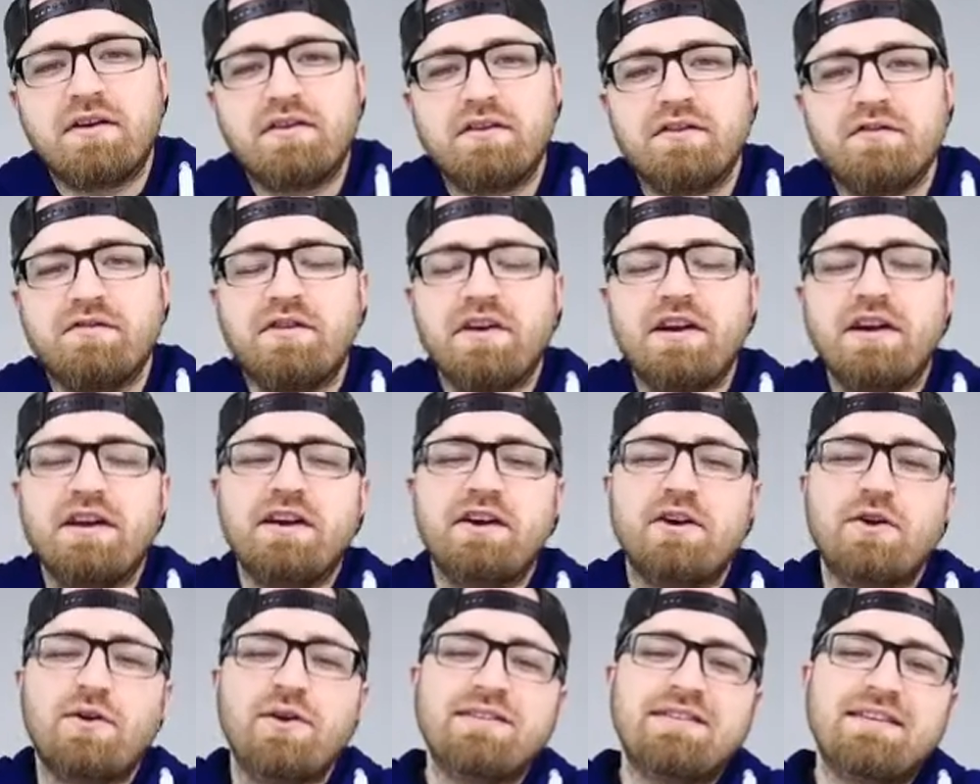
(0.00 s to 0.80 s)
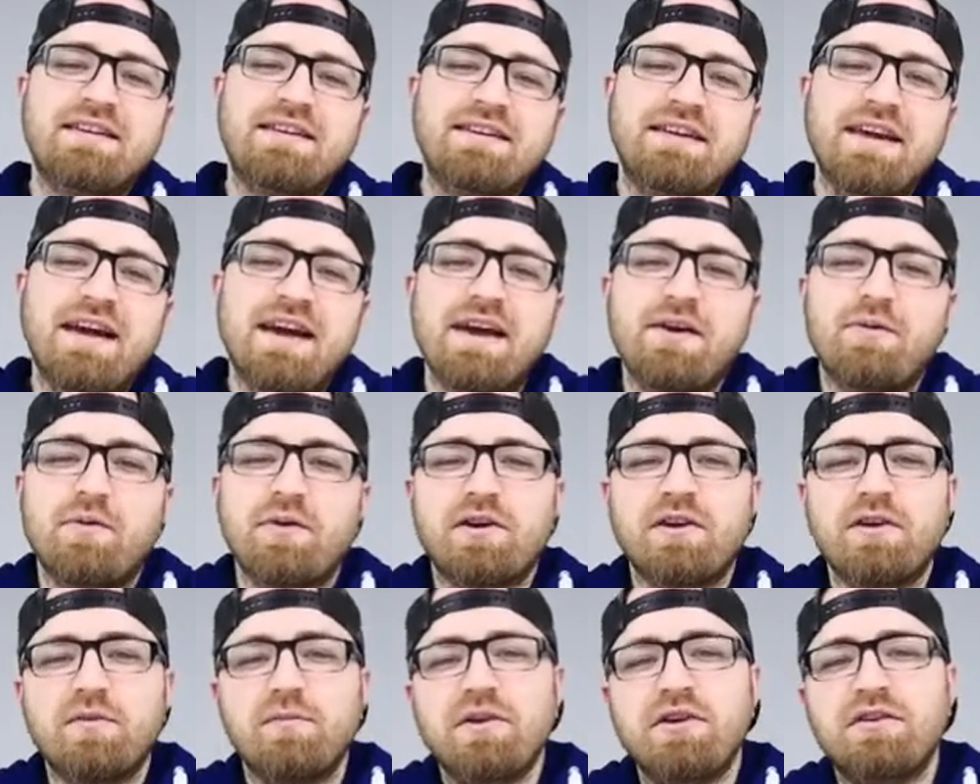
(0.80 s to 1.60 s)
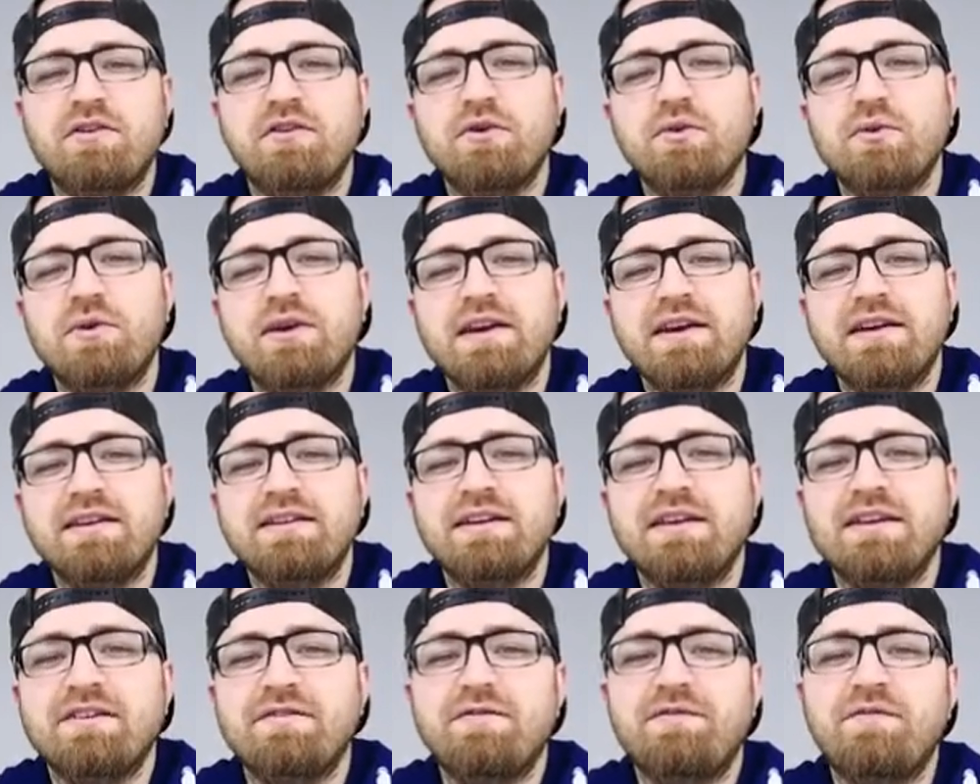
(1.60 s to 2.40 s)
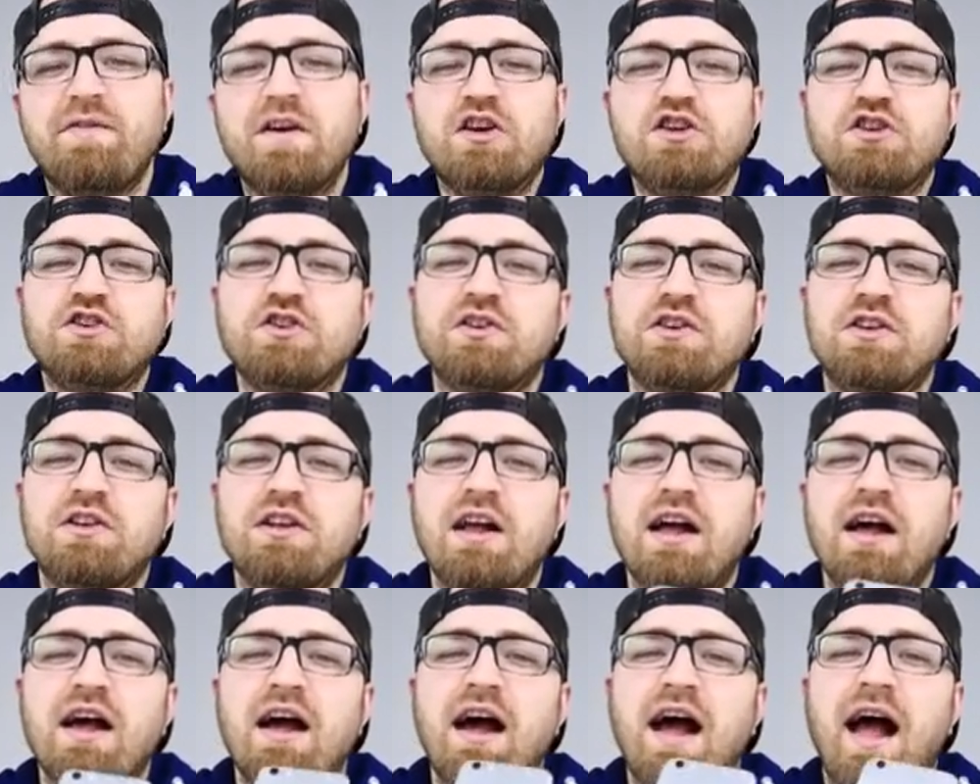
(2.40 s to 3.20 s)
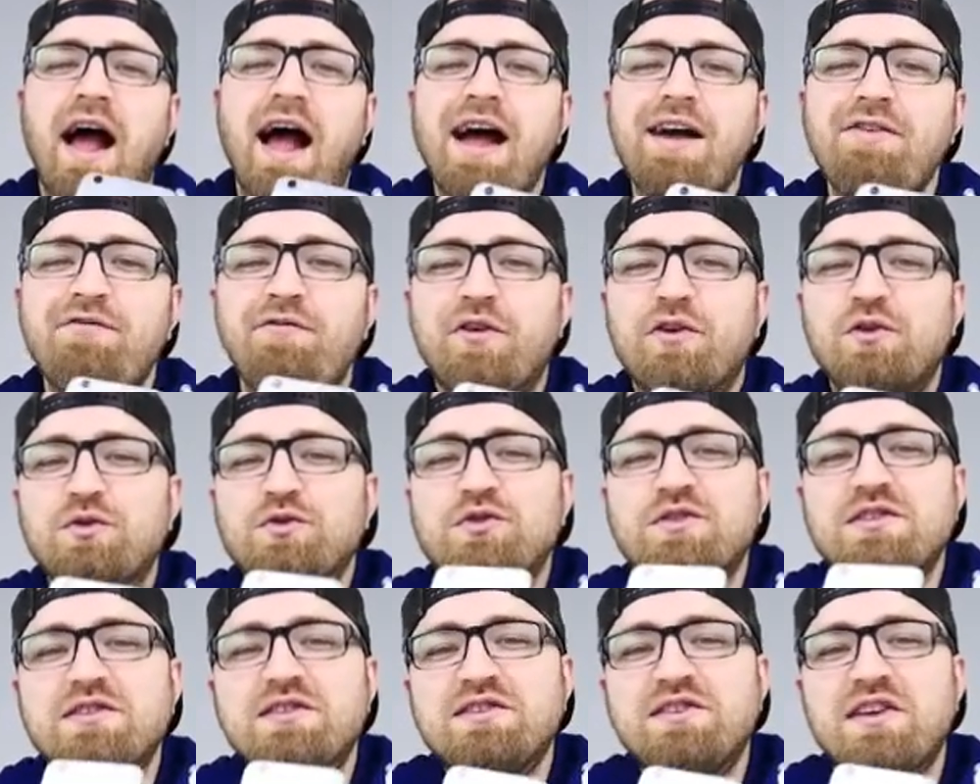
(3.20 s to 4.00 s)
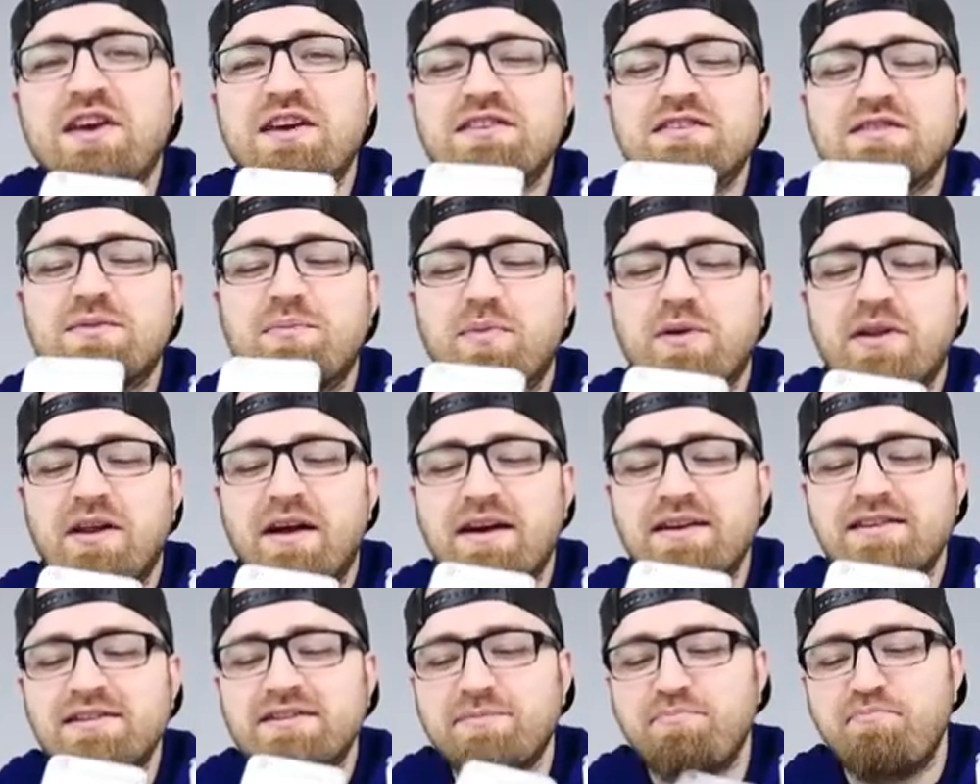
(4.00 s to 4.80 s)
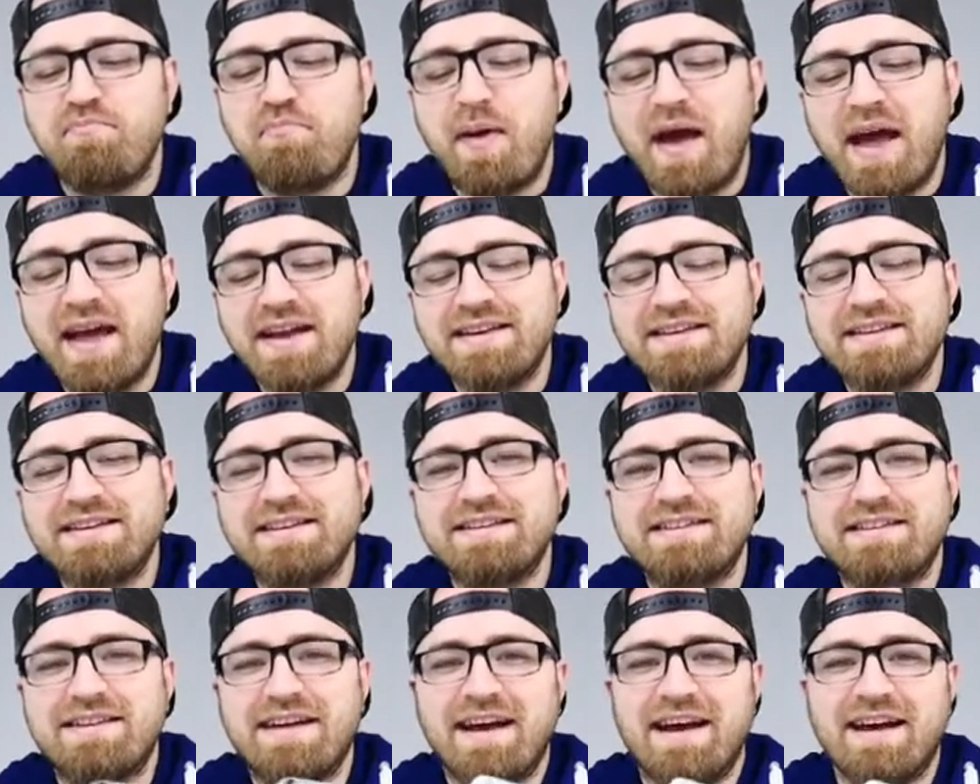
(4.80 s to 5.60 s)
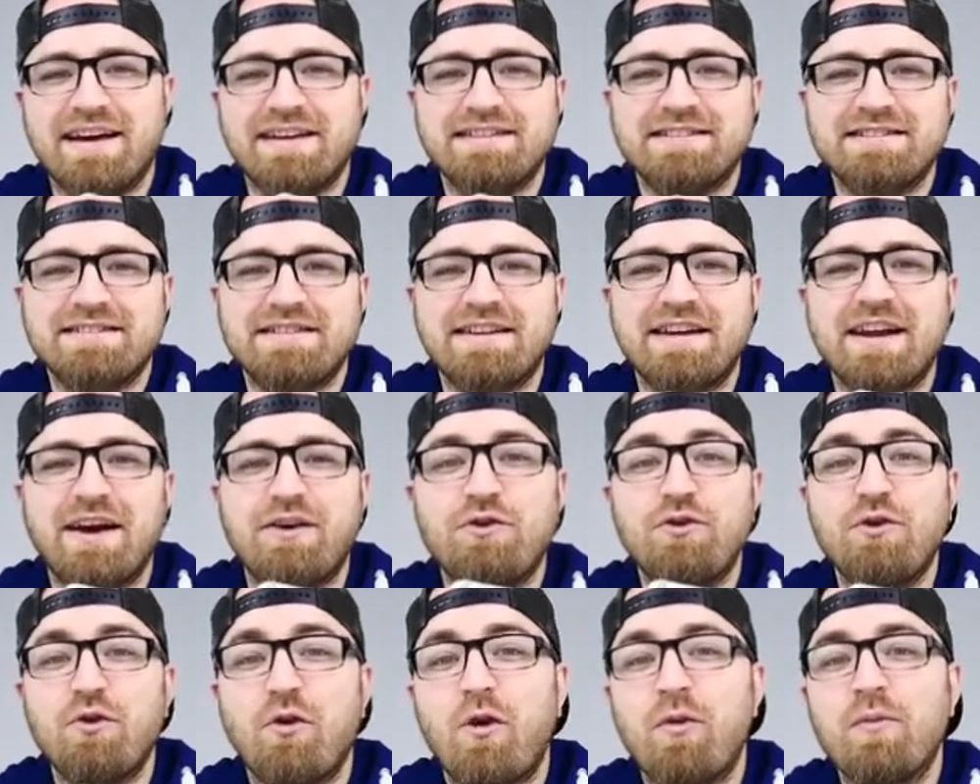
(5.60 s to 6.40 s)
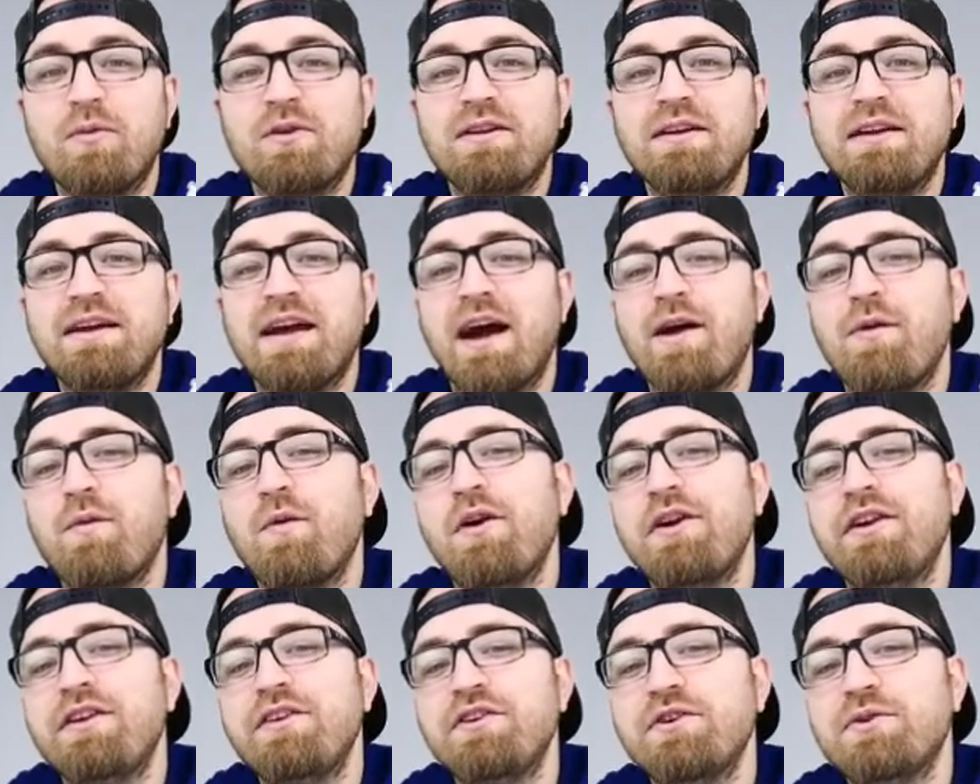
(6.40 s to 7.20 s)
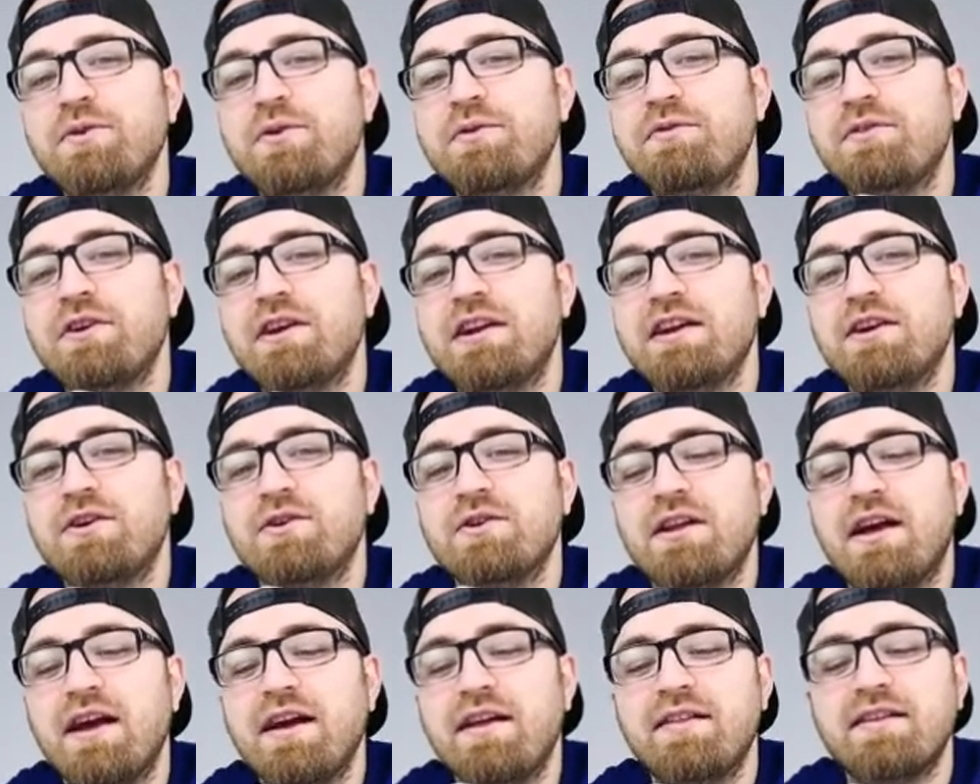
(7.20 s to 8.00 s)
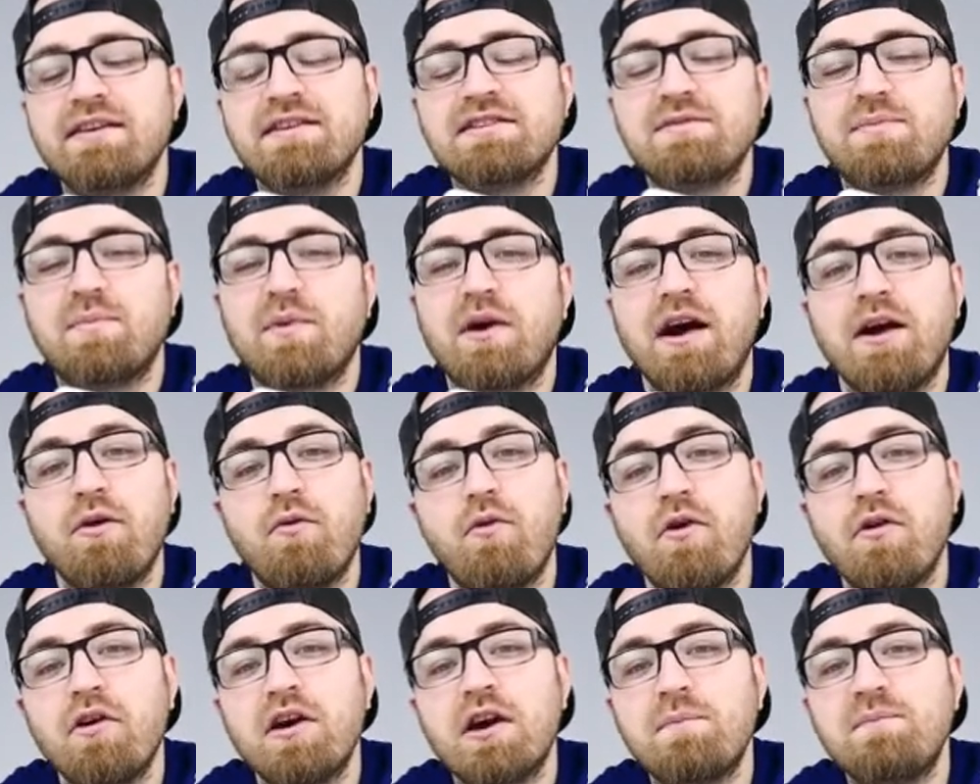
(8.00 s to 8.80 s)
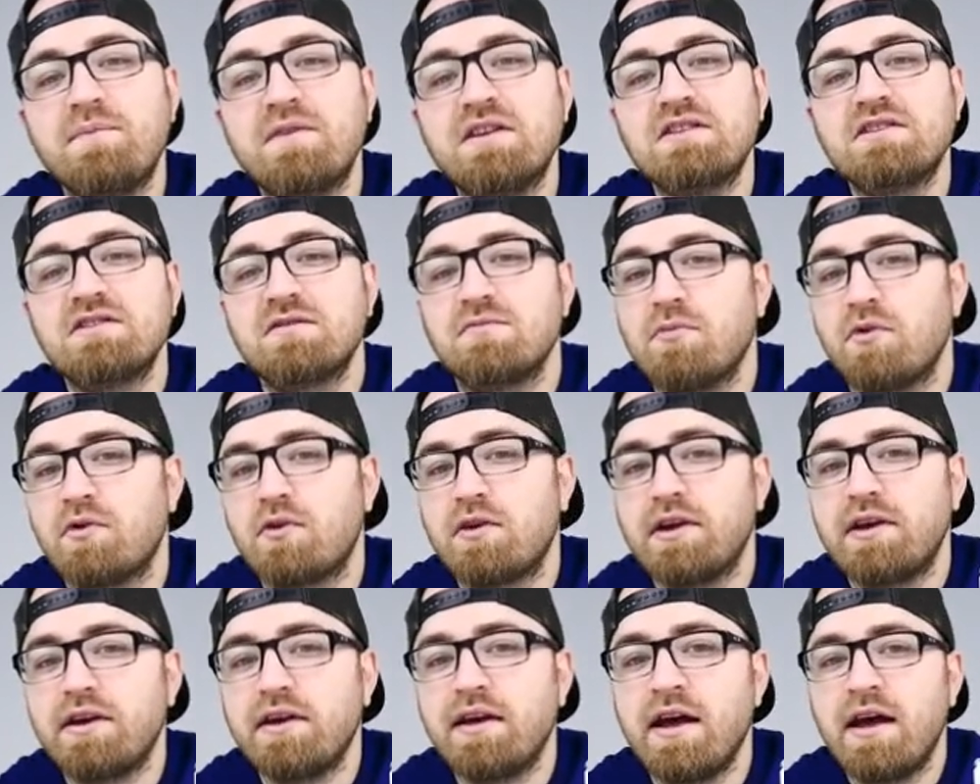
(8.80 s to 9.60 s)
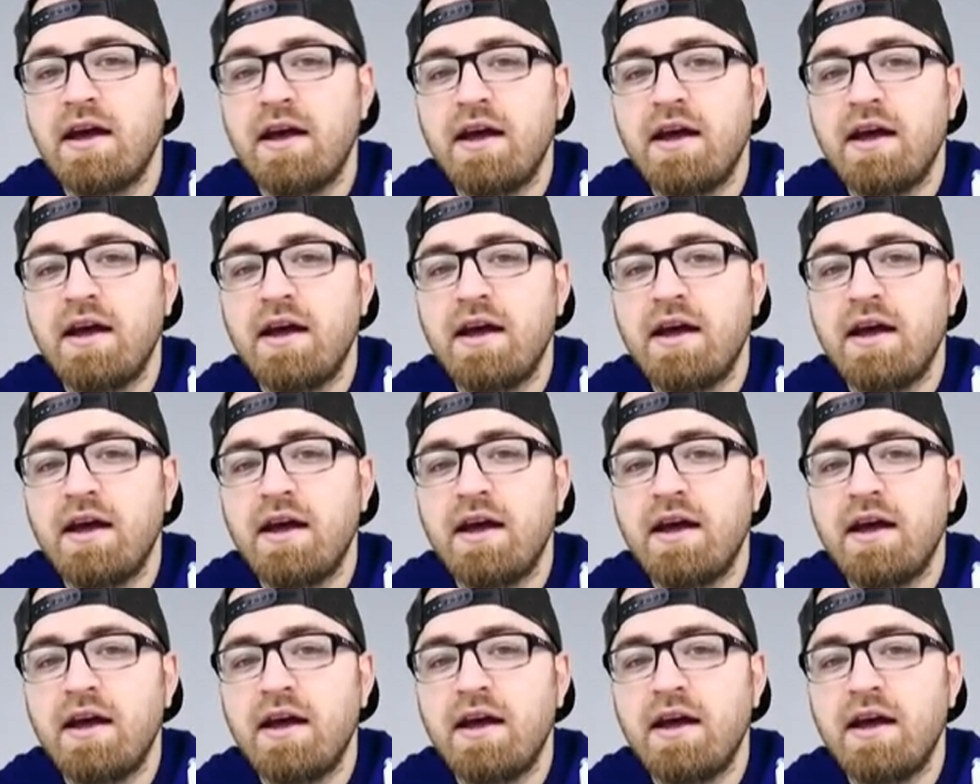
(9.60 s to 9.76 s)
Another video, and today we're going to be doing the official iPhone 6 Plus bend test. Now normally I wouldn't do a video like this, but I woke up this morning